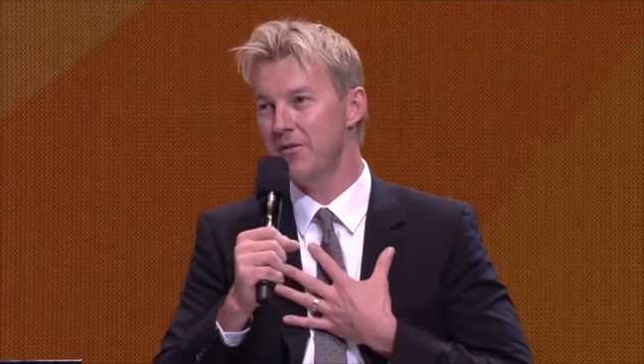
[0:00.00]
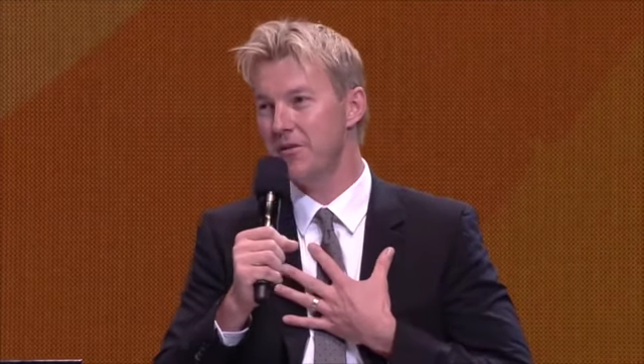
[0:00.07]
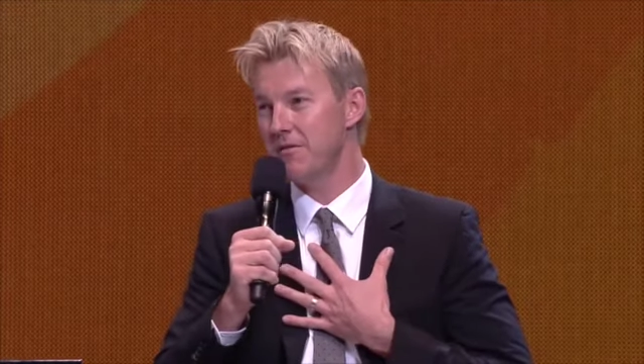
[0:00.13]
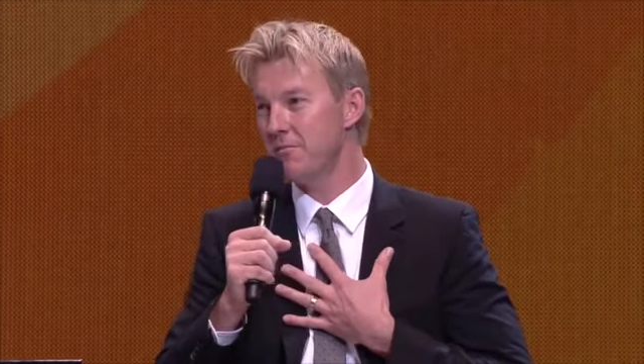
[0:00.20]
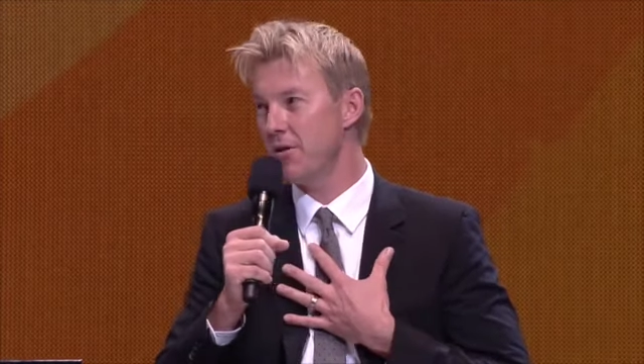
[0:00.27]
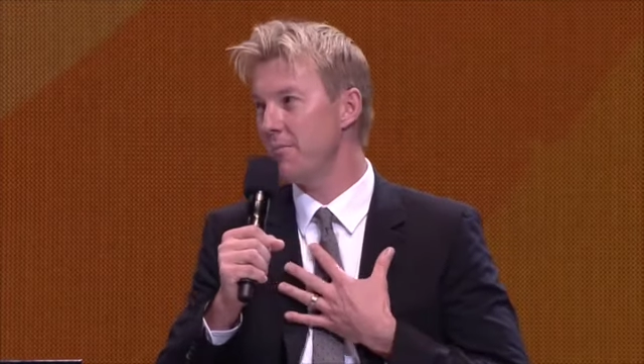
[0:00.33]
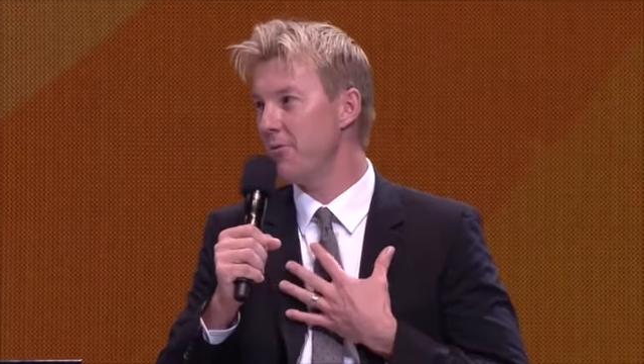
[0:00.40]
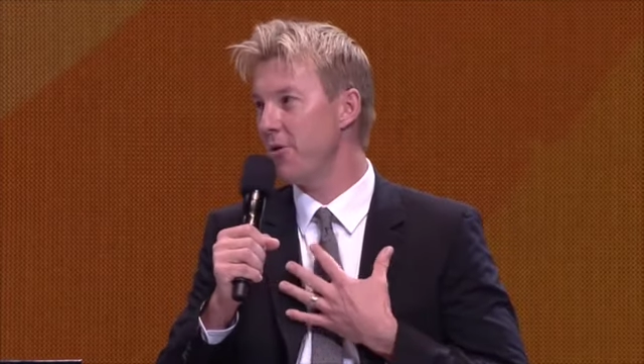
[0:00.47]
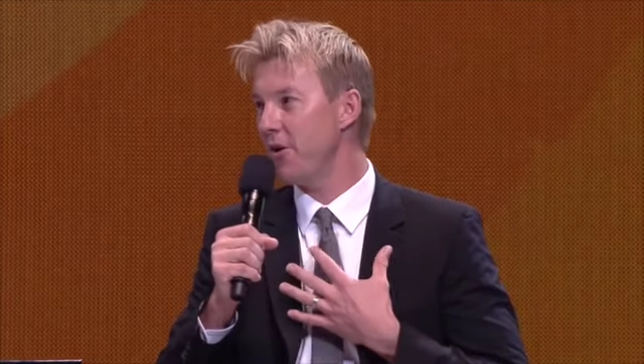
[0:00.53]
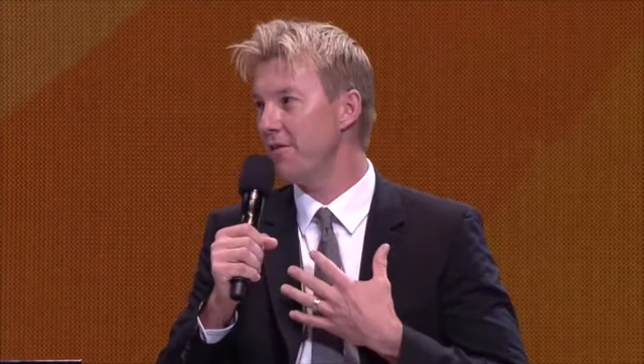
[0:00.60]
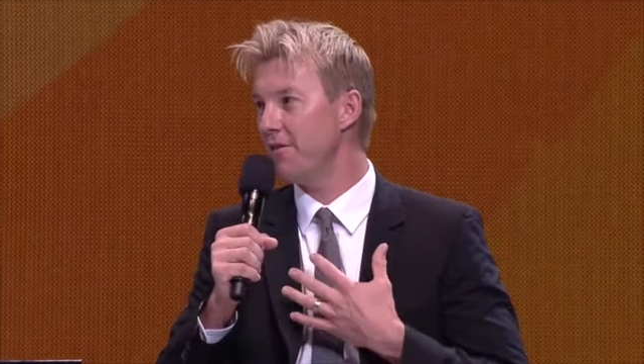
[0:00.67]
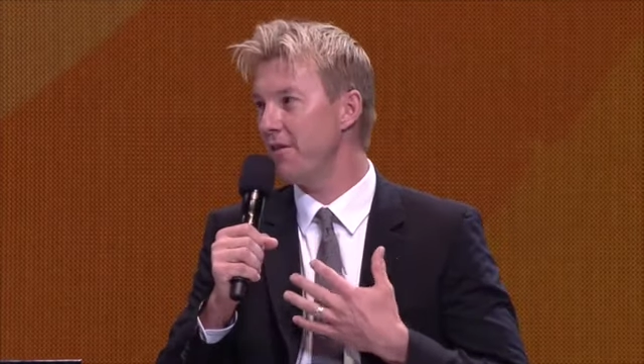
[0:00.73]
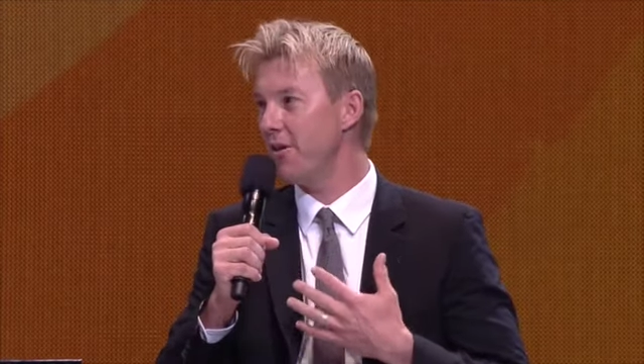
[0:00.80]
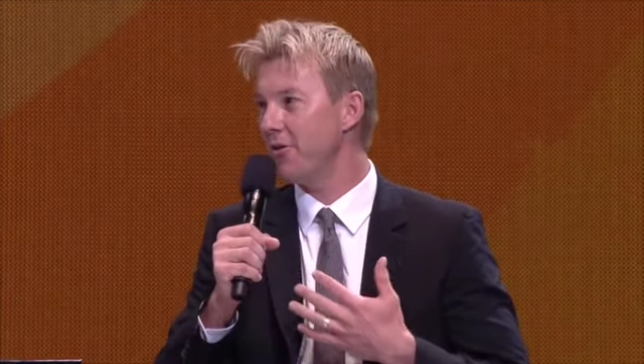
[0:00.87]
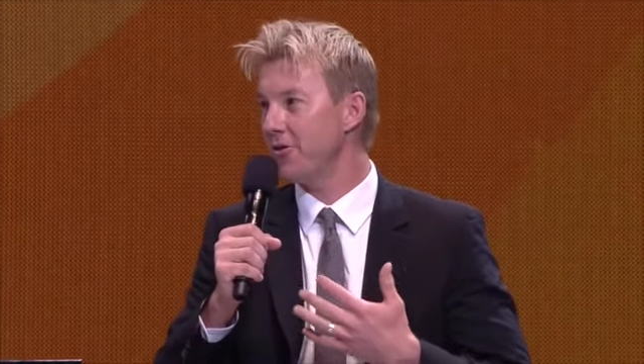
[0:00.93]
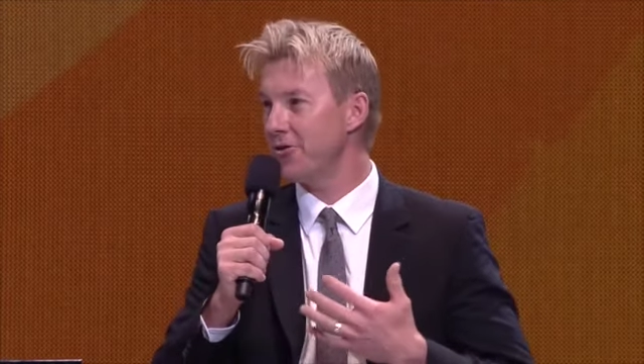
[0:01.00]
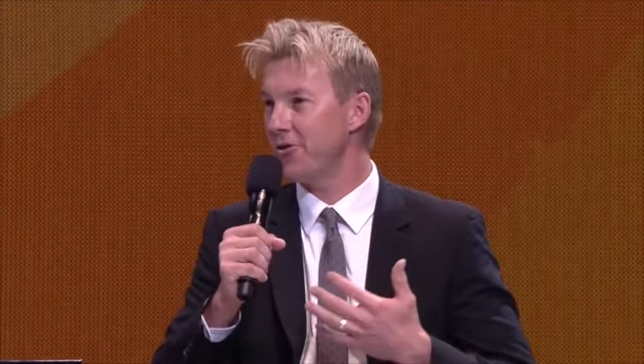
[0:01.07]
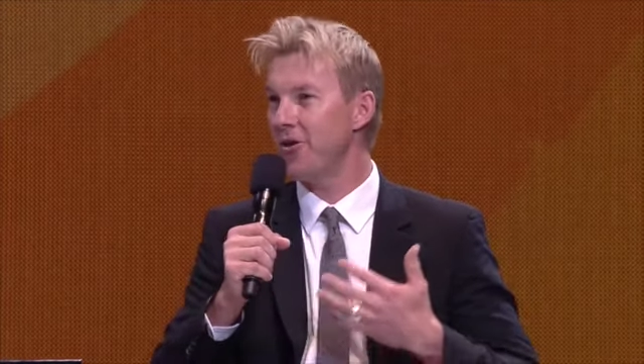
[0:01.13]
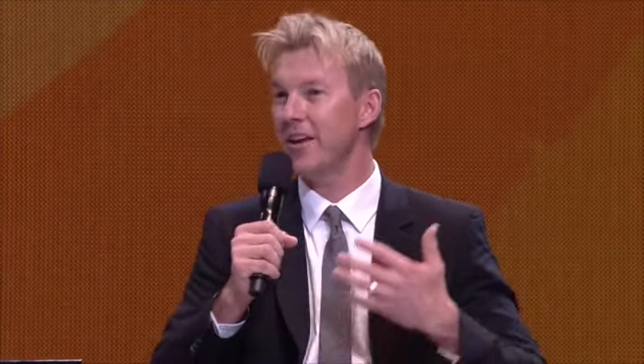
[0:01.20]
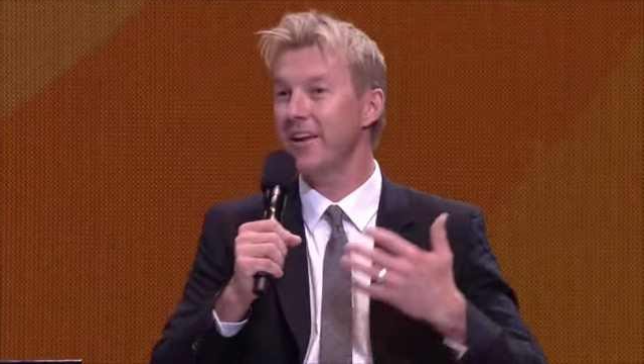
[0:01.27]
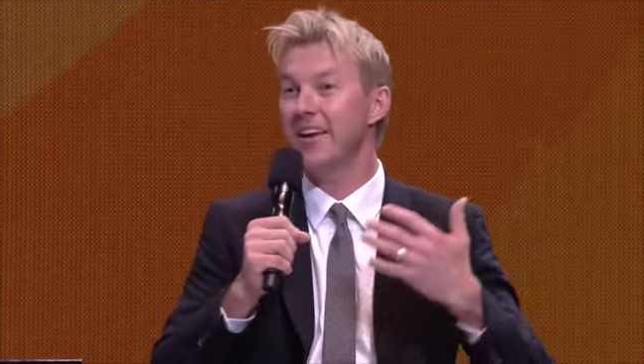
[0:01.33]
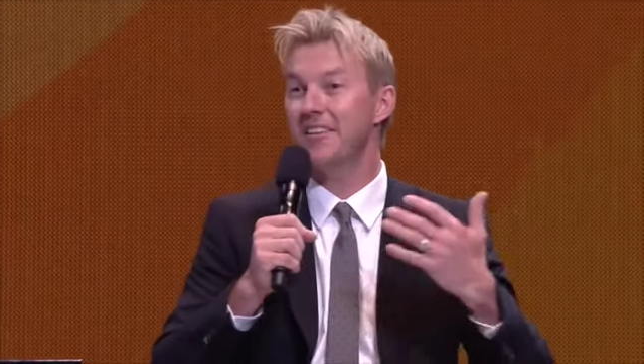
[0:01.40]
used my profile to
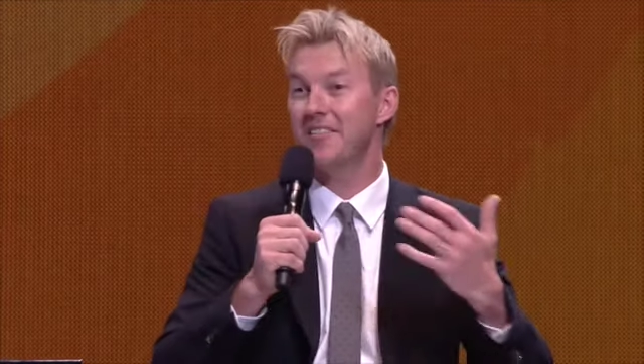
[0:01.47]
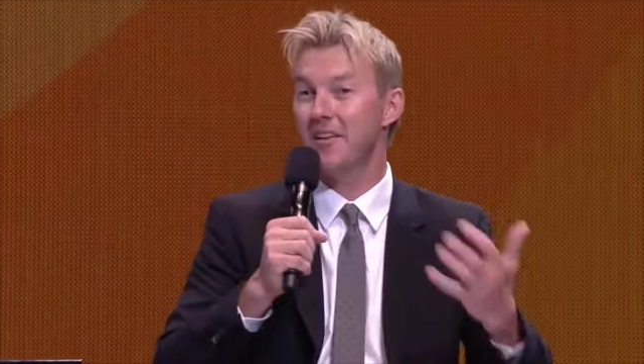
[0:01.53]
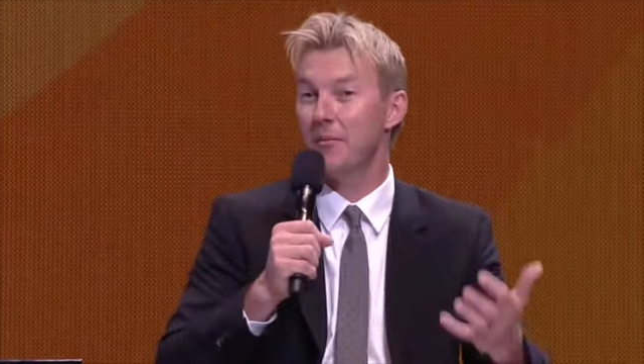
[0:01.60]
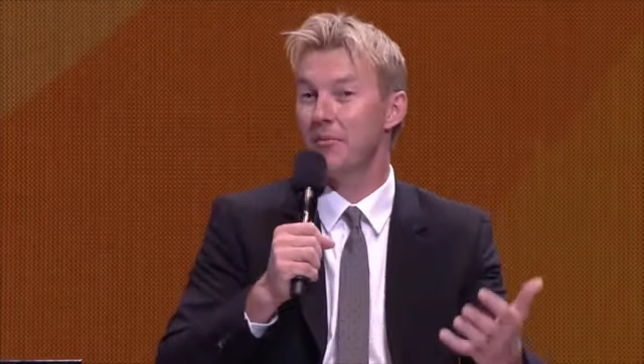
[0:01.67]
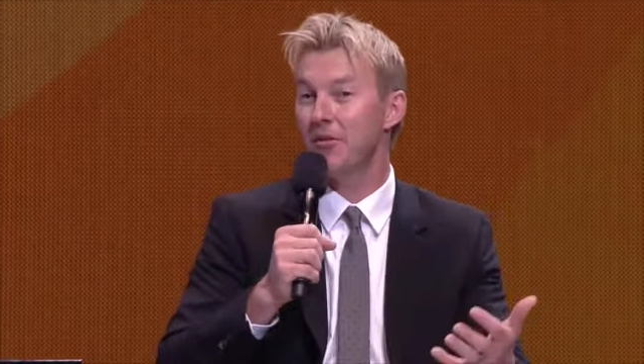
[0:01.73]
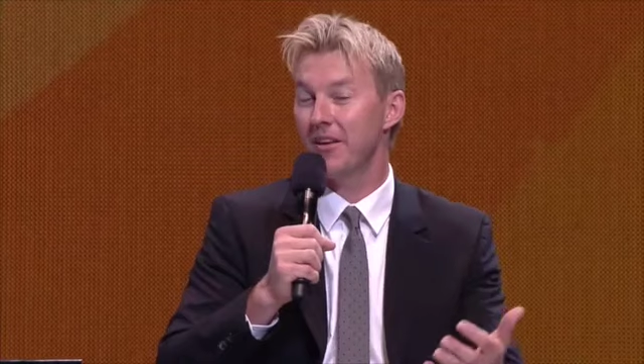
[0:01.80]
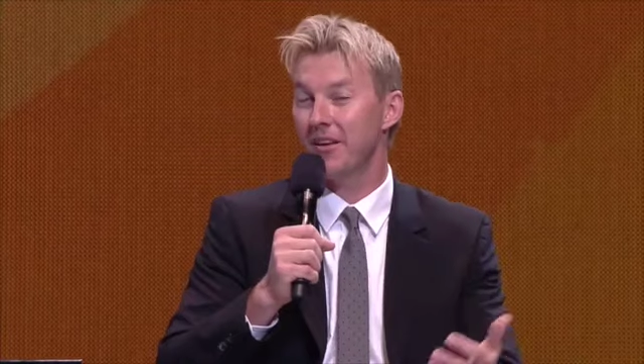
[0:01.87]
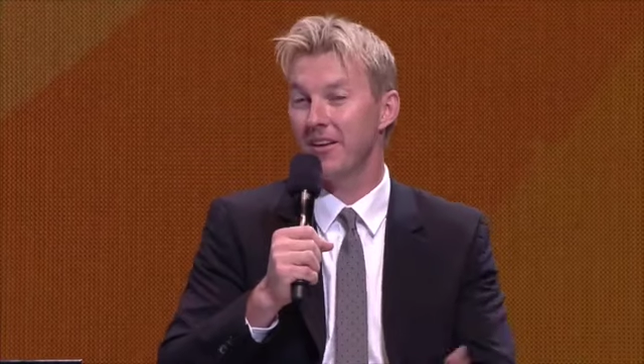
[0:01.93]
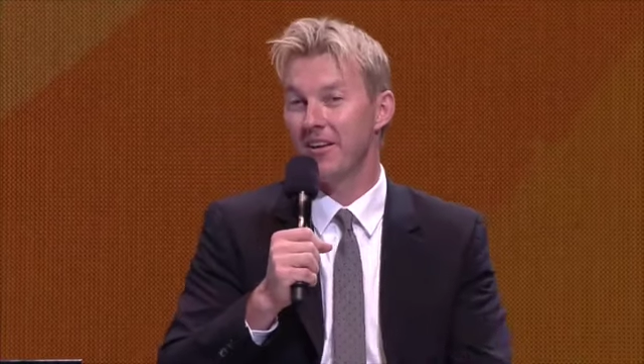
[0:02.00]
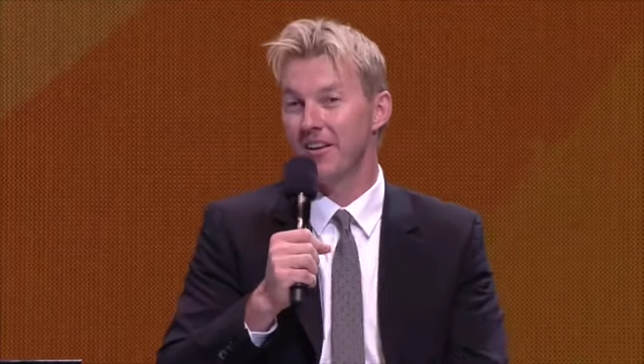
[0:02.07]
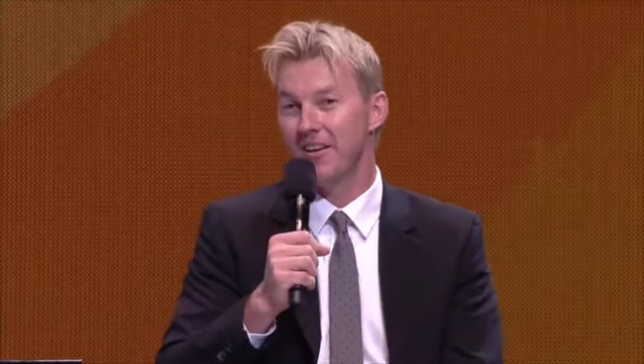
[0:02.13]
try to get something,